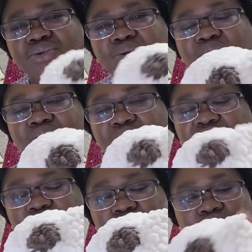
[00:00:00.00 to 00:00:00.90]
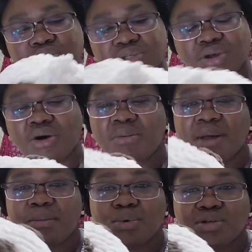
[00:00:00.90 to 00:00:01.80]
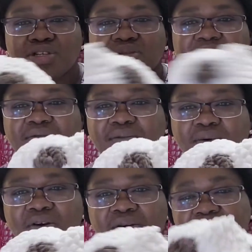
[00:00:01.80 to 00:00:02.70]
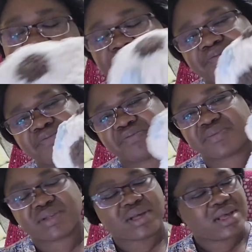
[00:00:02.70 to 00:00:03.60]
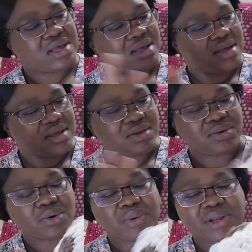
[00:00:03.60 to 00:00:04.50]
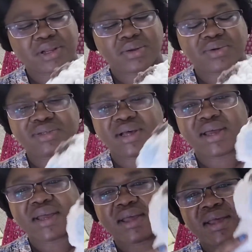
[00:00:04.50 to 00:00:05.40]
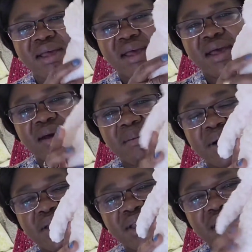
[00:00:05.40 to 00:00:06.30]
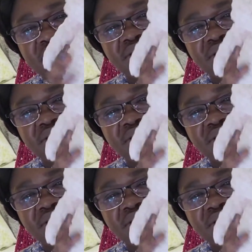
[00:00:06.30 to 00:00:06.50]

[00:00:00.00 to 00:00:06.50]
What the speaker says: who saw my moushes before, you know what it looks like. But it's